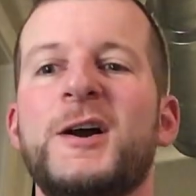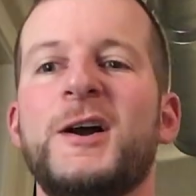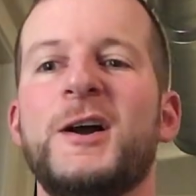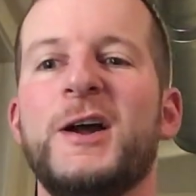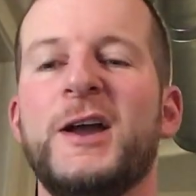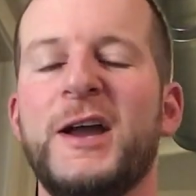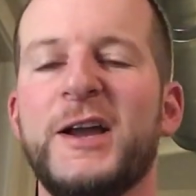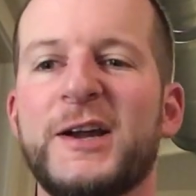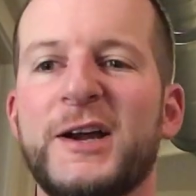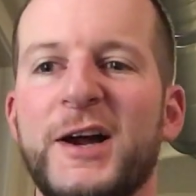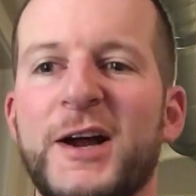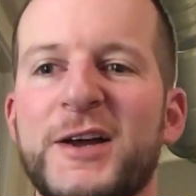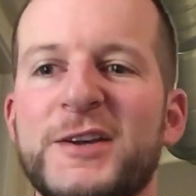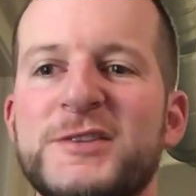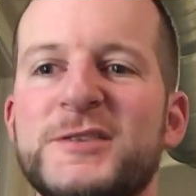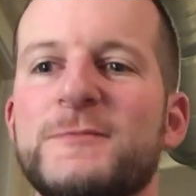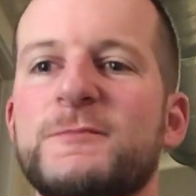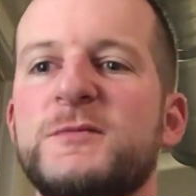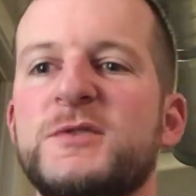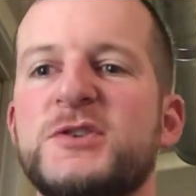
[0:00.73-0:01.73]
Hey
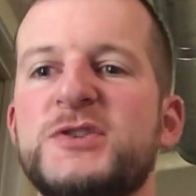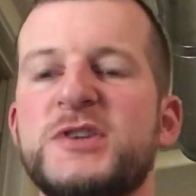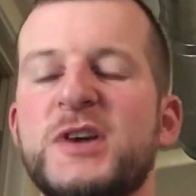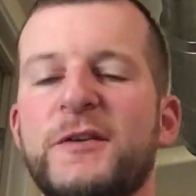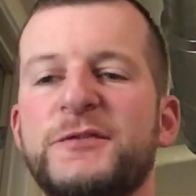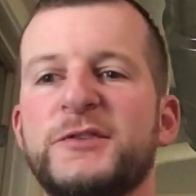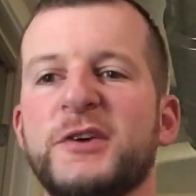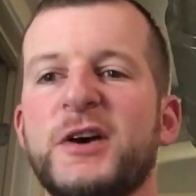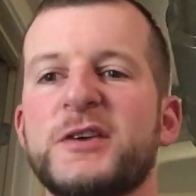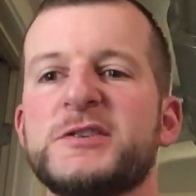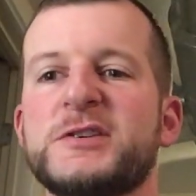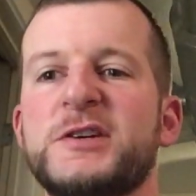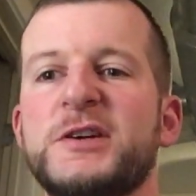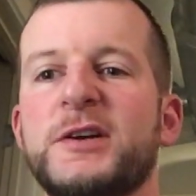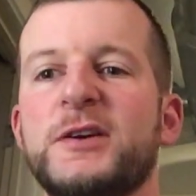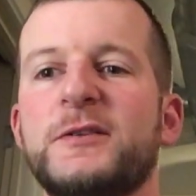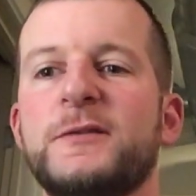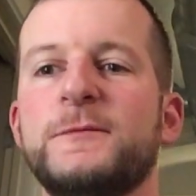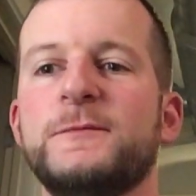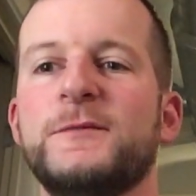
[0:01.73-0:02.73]
guys, Jeff Doss
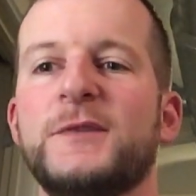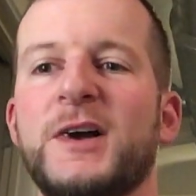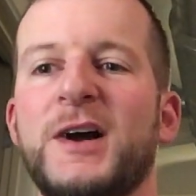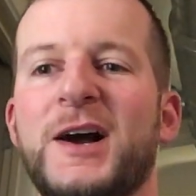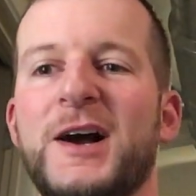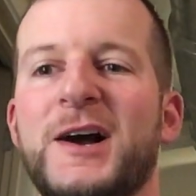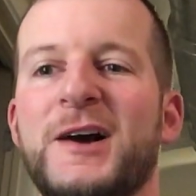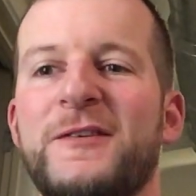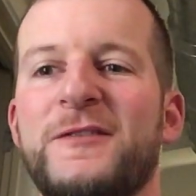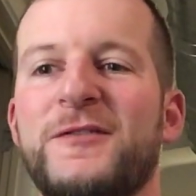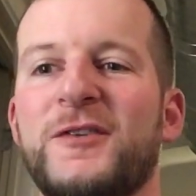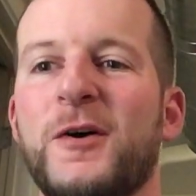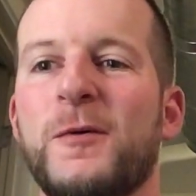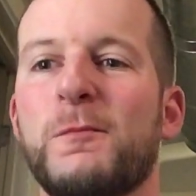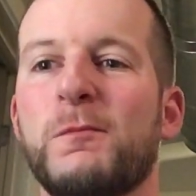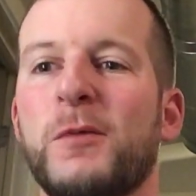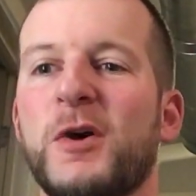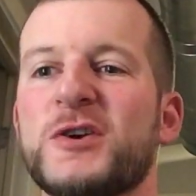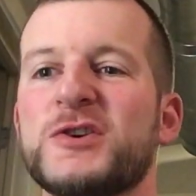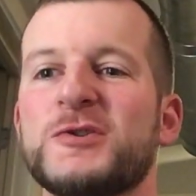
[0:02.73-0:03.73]
here
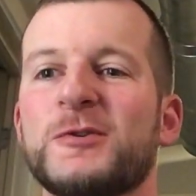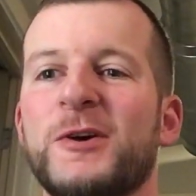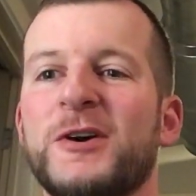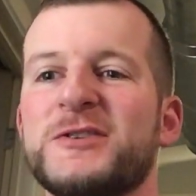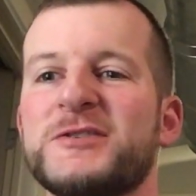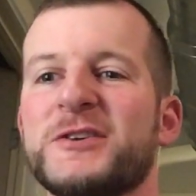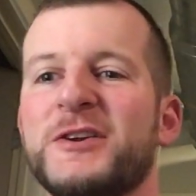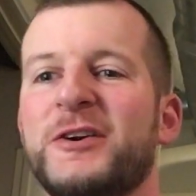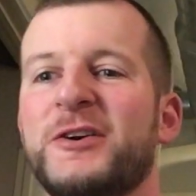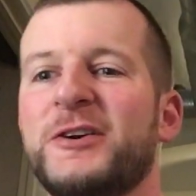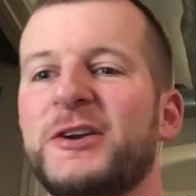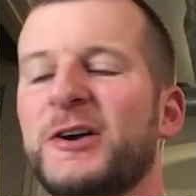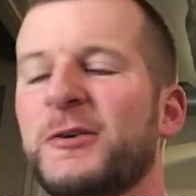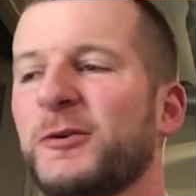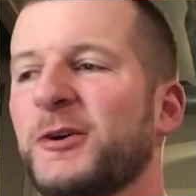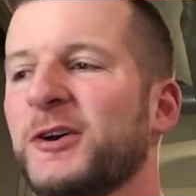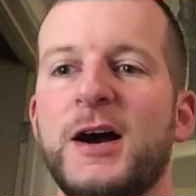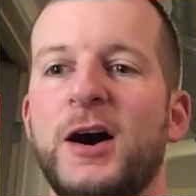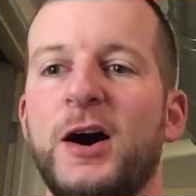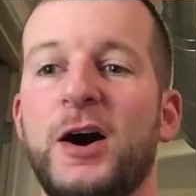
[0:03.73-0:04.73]
from Martial Arts Inner
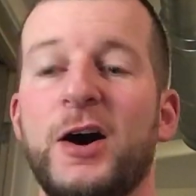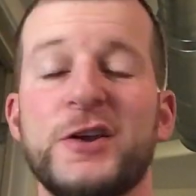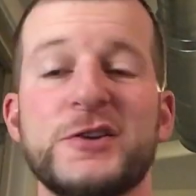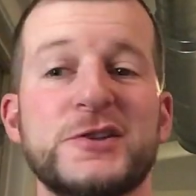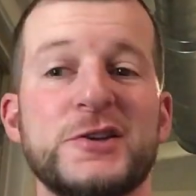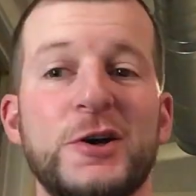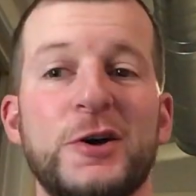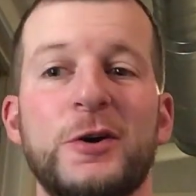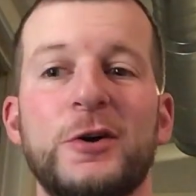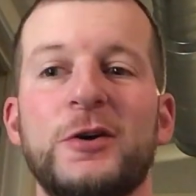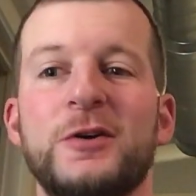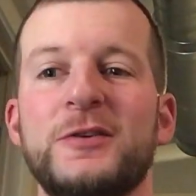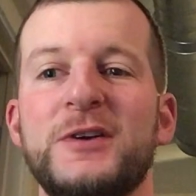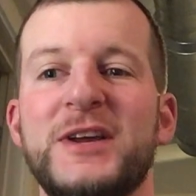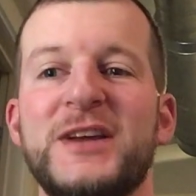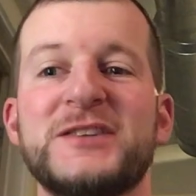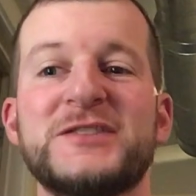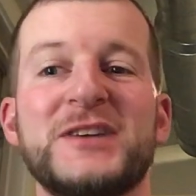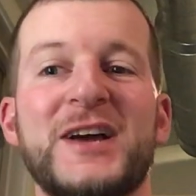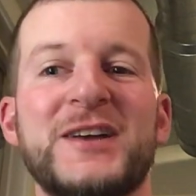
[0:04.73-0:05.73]
Network. Also,
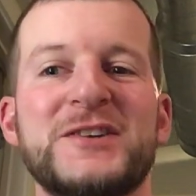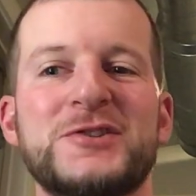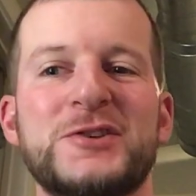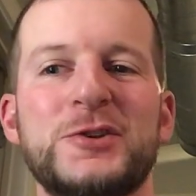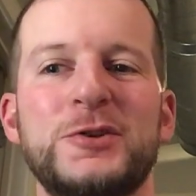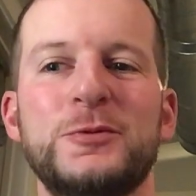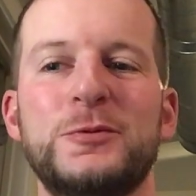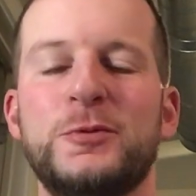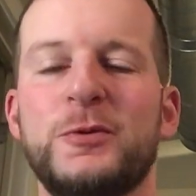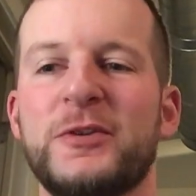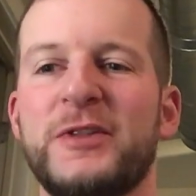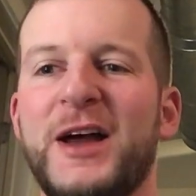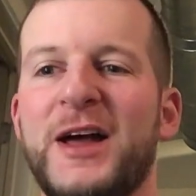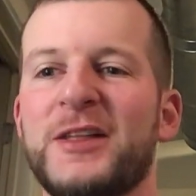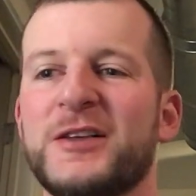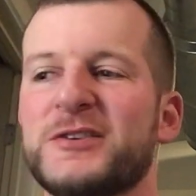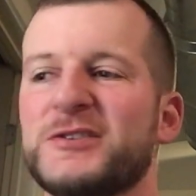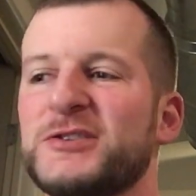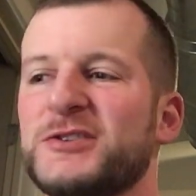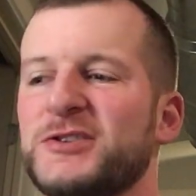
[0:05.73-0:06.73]
Inside Scoop with
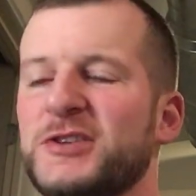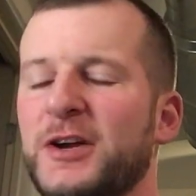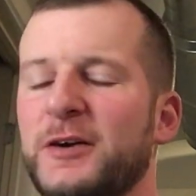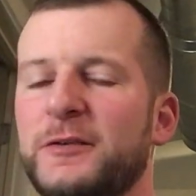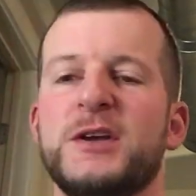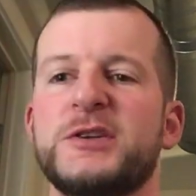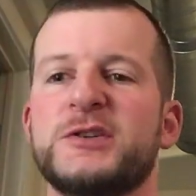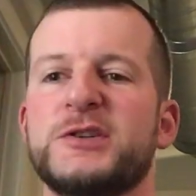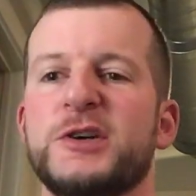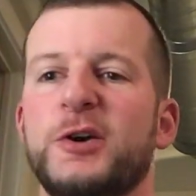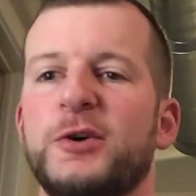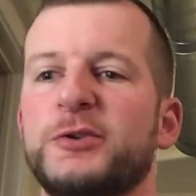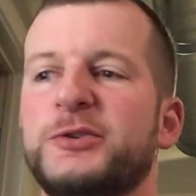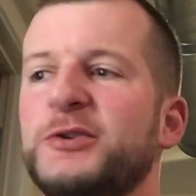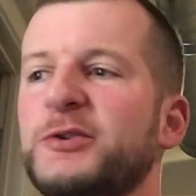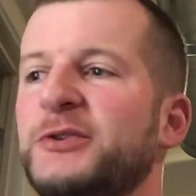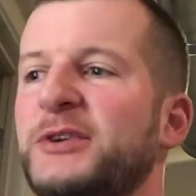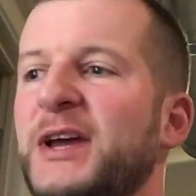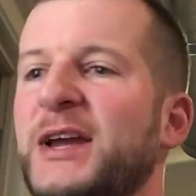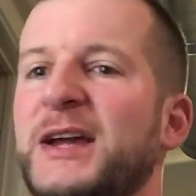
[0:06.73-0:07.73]
Alex and Jeff. So
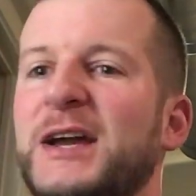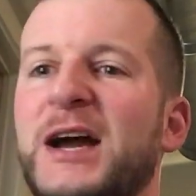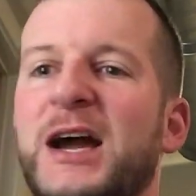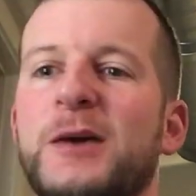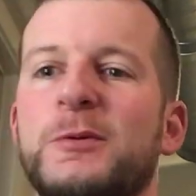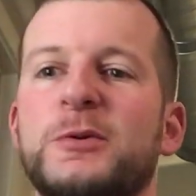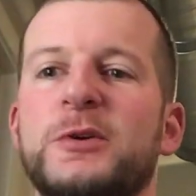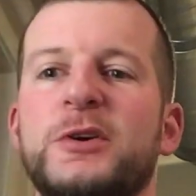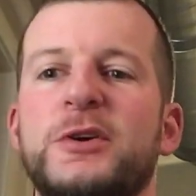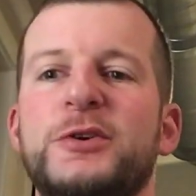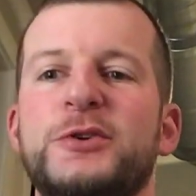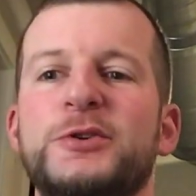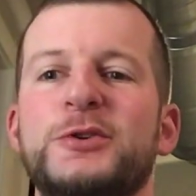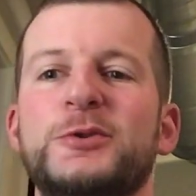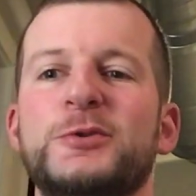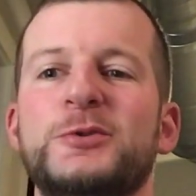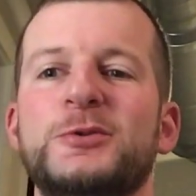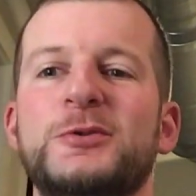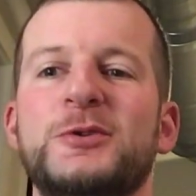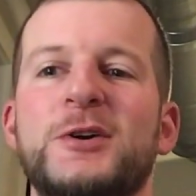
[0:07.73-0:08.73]
today I'm going to
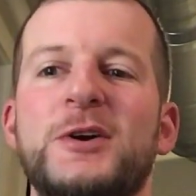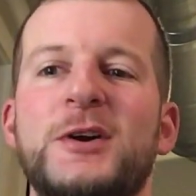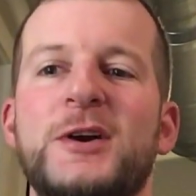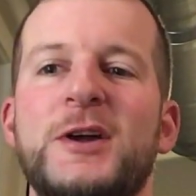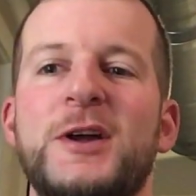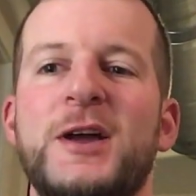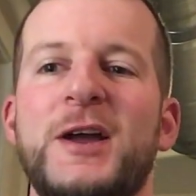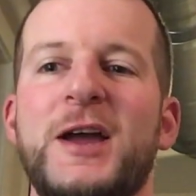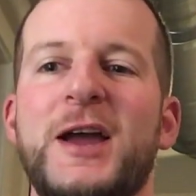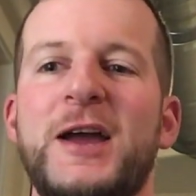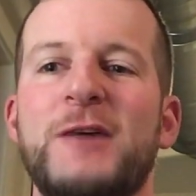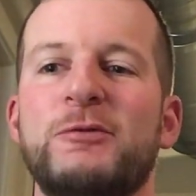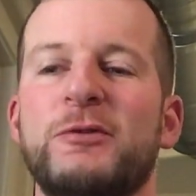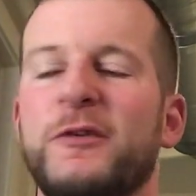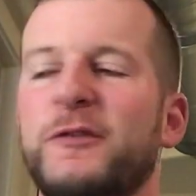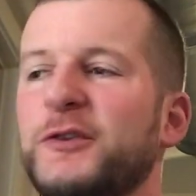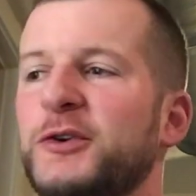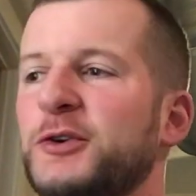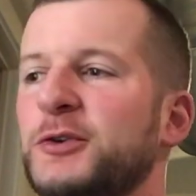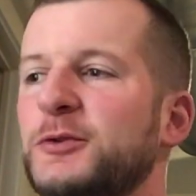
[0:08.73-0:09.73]
do a
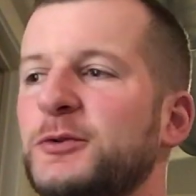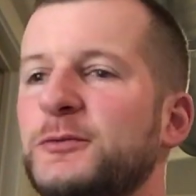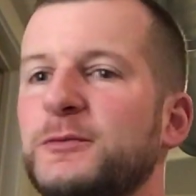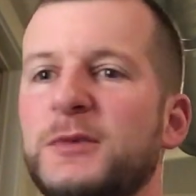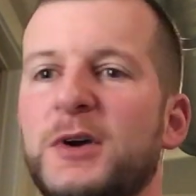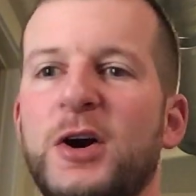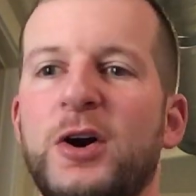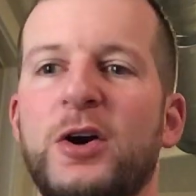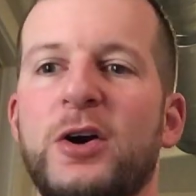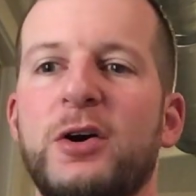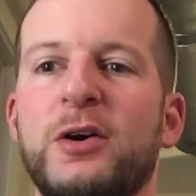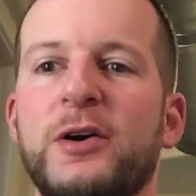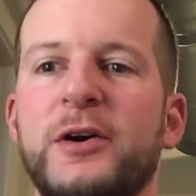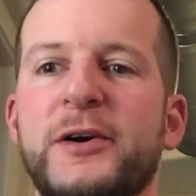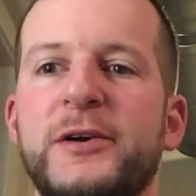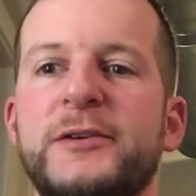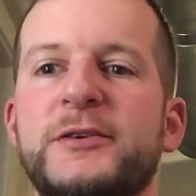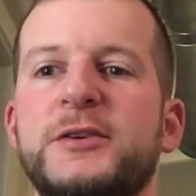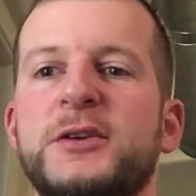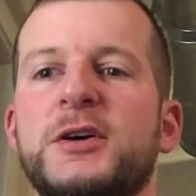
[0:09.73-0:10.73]
review
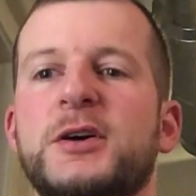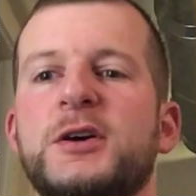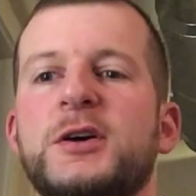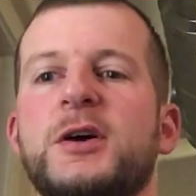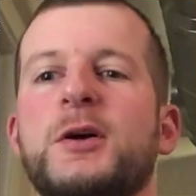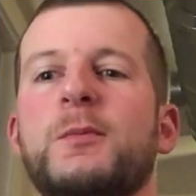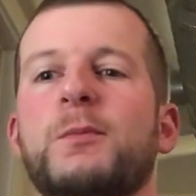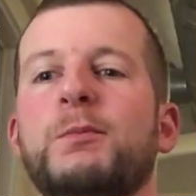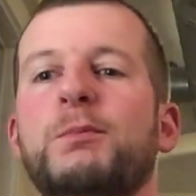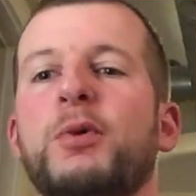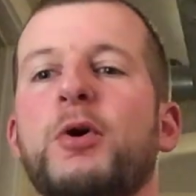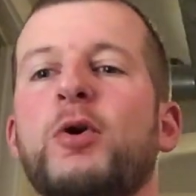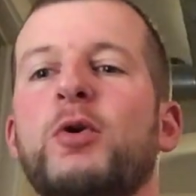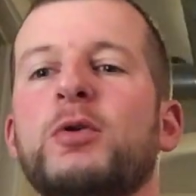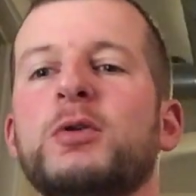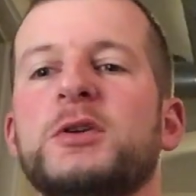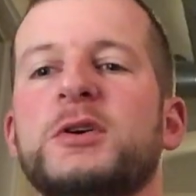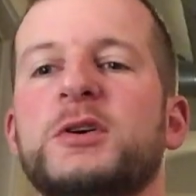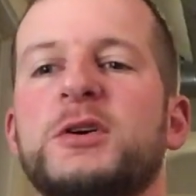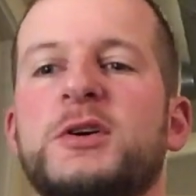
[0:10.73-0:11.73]
on
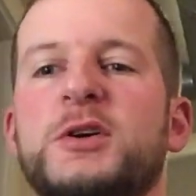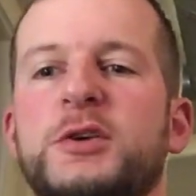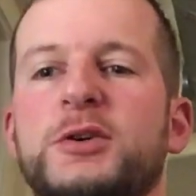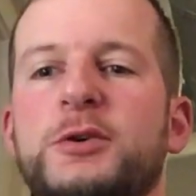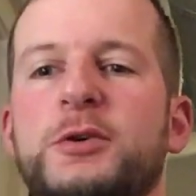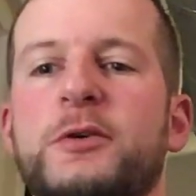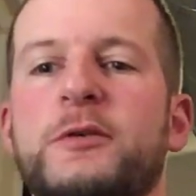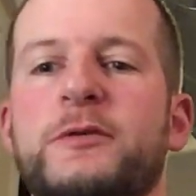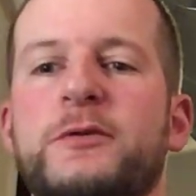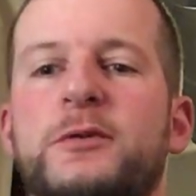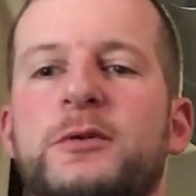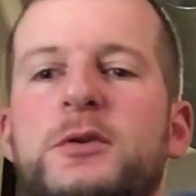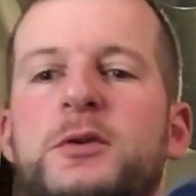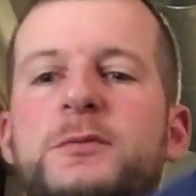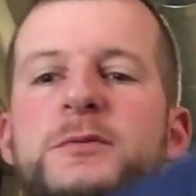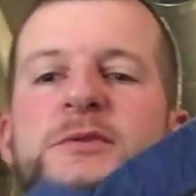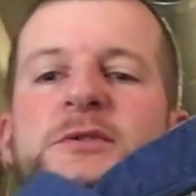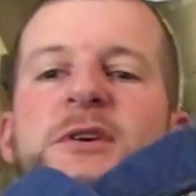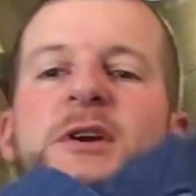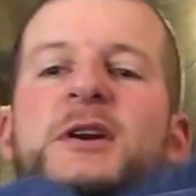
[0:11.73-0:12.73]
bold look
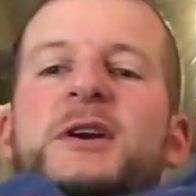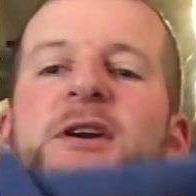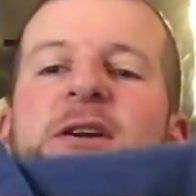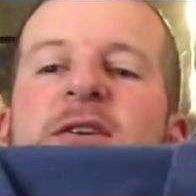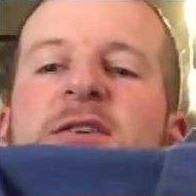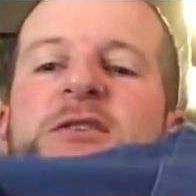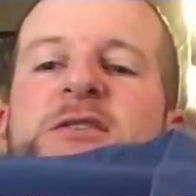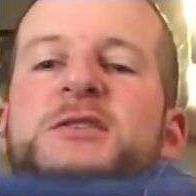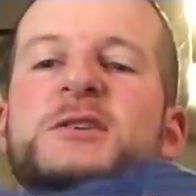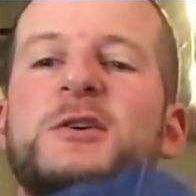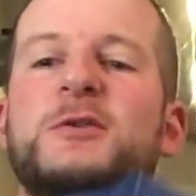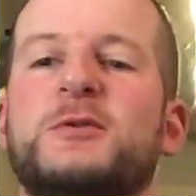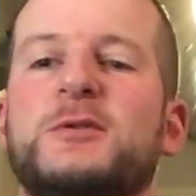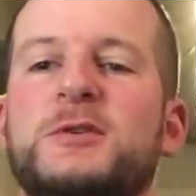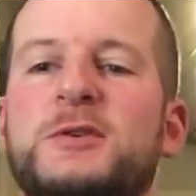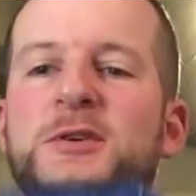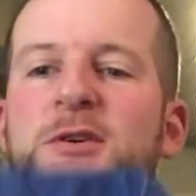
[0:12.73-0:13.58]
uniforms. Alright, so